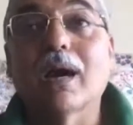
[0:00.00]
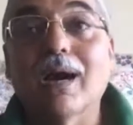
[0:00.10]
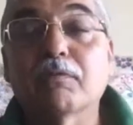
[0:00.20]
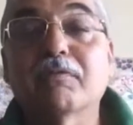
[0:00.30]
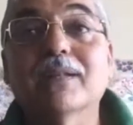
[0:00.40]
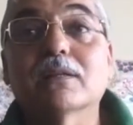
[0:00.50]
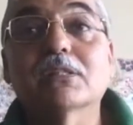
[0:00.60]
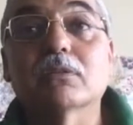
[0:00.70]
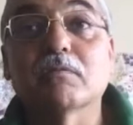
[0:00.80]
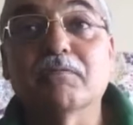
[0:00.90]
I feel
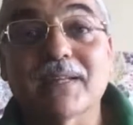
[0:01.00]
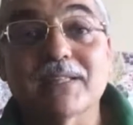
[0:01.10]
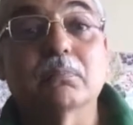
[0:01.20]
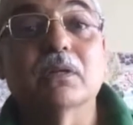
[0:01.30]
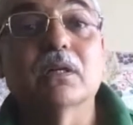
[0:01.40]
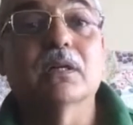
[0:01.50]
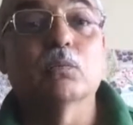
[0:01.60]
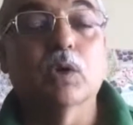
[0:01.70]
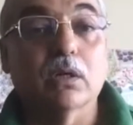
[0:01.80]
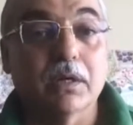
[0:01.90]
this flexibility in
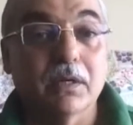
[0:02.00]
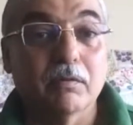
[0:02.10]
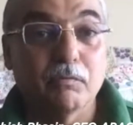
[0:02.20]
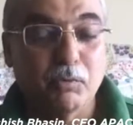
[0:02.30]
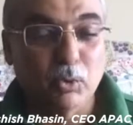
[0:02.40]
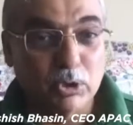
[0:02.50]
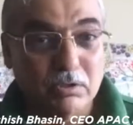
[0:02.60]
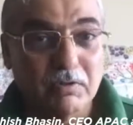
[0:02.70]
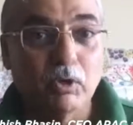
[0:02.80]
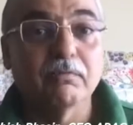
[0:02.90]
working, future
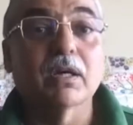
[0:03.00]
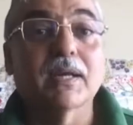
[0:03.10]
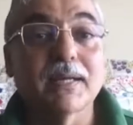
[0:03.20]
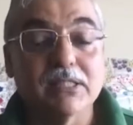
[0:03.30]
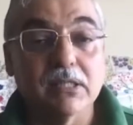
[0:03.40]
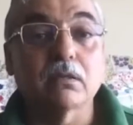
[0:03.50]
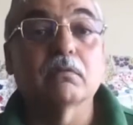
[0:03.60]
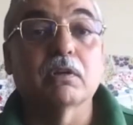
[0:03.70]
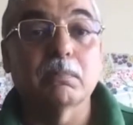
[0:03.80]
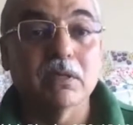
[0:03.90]
way of working, etc.,
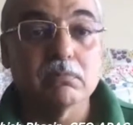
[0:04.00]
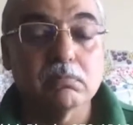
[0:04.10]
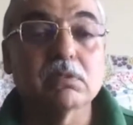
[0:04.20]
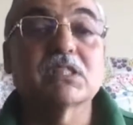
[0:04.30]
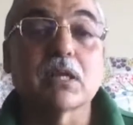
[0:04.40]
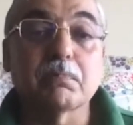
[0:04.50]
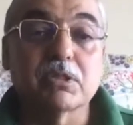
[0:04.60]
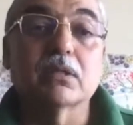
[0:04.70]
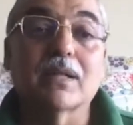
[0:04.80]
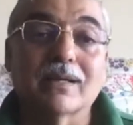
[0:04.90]
will be steps
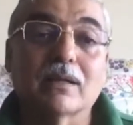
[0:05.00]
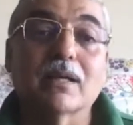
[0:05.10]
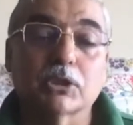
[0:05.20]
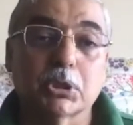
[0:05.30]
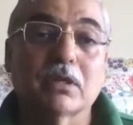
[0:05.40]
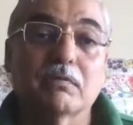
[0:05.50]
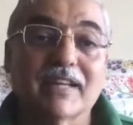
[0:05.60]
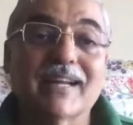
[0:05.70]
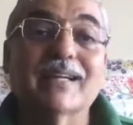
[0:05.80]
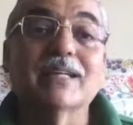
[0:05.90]
in that direction, and we
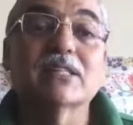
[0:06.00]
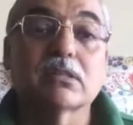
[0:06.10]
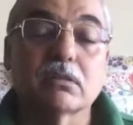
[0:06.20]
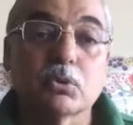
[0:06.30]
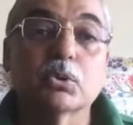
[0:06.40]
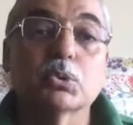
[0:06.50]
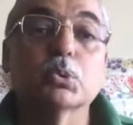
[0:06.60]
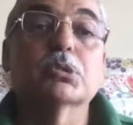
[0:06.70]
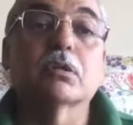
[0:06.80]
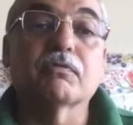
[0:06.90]
can at least
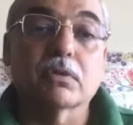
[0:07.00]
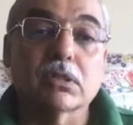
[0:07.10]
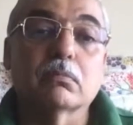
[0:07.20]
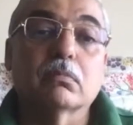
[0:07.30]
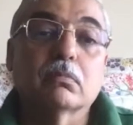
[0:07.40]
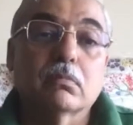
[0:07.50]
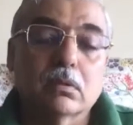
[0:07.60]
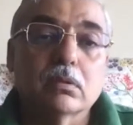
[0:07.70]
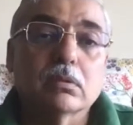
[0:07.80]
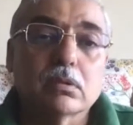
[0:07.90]
use it for some
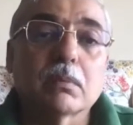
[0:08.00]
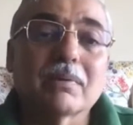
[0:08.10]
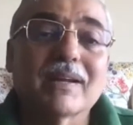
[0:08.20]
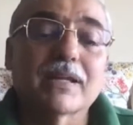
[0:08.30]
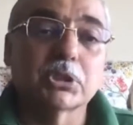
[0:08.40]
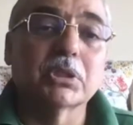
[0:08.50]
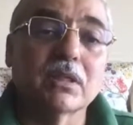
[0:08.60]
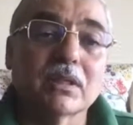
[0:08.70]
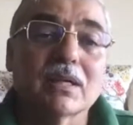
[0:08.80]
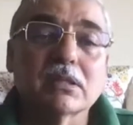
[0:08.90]
correction
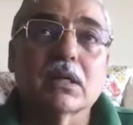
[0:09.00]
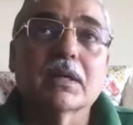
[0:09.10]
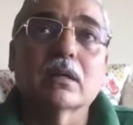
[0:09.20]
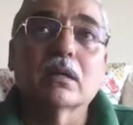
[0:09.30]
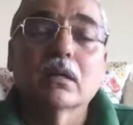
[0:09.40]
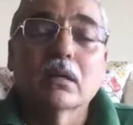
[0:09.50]
in that side. And